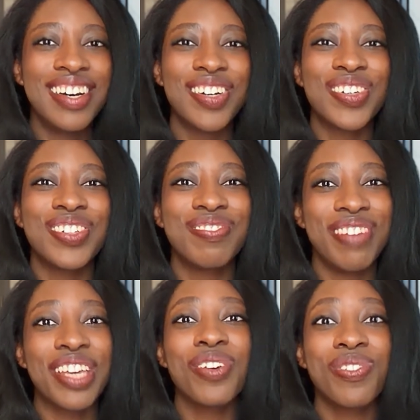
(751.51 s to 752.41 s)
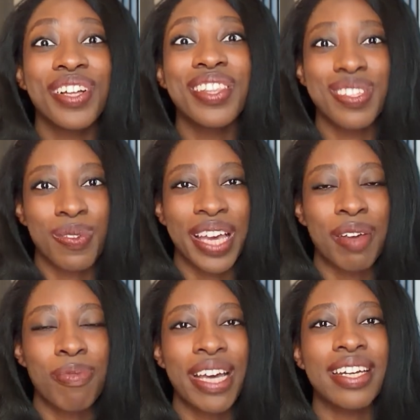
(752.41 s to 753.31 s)
who make you feel this way,
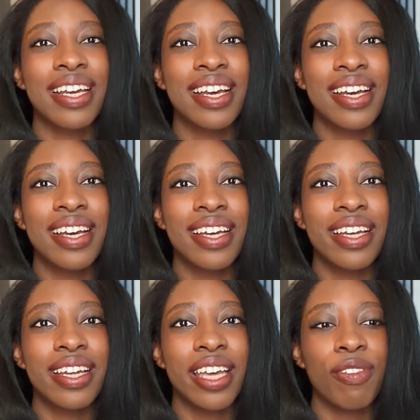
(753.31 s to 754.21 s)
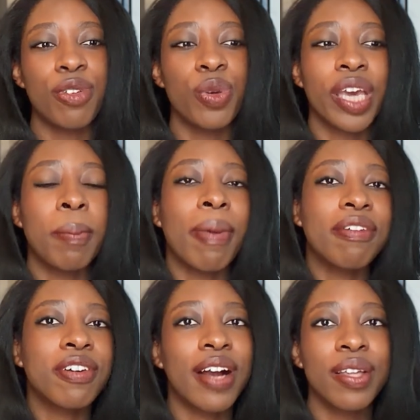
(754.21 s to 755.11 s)
but if you can
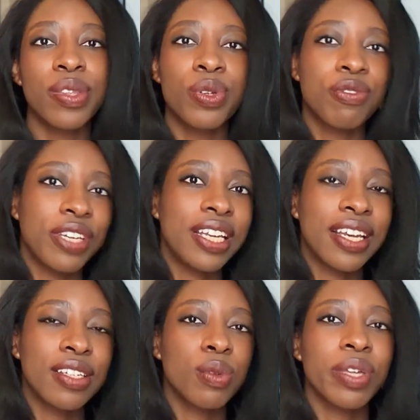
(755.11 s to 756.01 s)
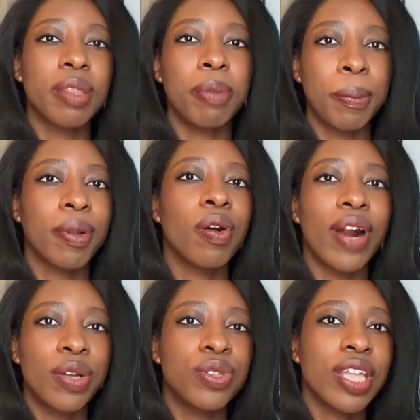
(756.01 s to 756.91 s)
buffer out those feelings with people
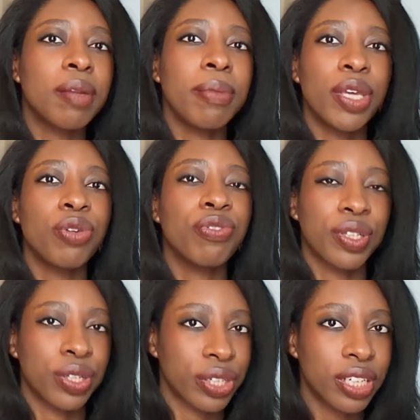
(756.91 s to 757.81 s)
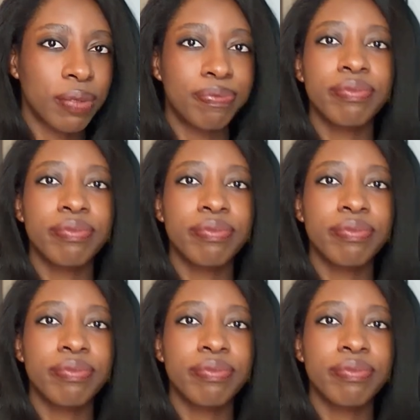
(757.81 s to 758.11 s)
around you that make you feel good,